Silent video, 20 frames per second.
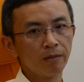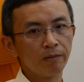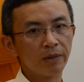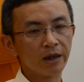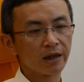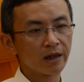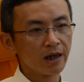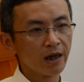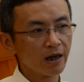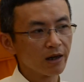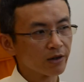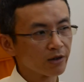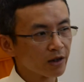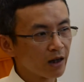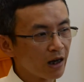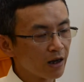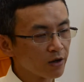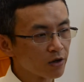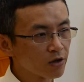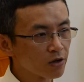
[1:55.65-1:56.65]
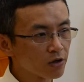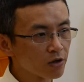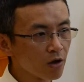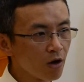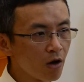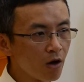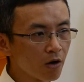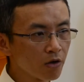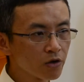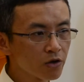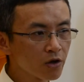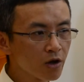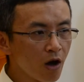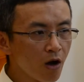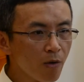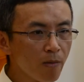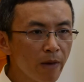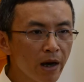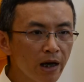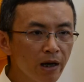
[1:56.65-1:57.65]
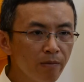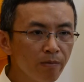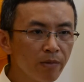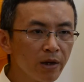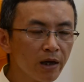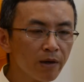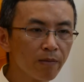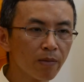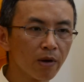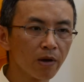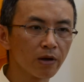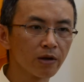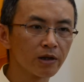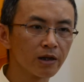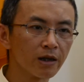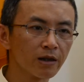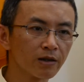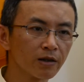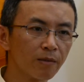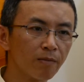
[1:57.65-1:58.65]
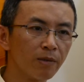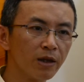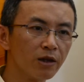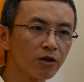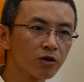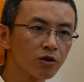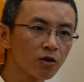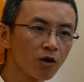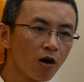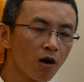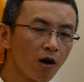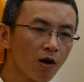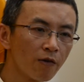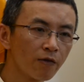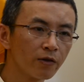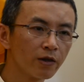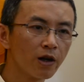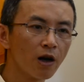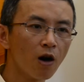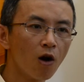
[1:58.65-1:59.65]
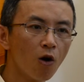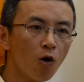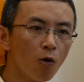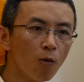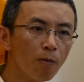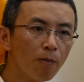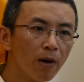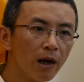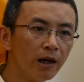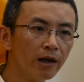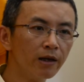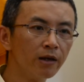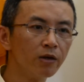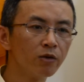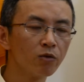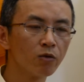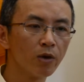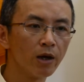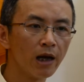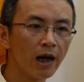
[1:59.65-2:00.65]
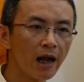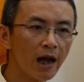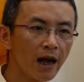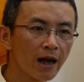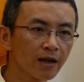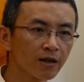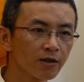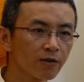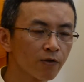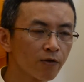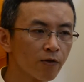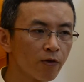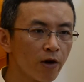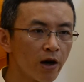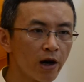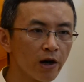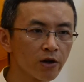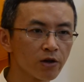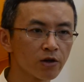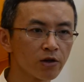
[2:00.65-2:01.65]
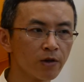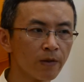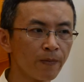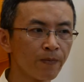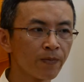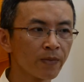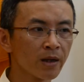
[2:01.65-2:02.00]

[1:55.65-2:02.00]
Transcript: Because I saw so many people just be soft, open, relaxed, fresh.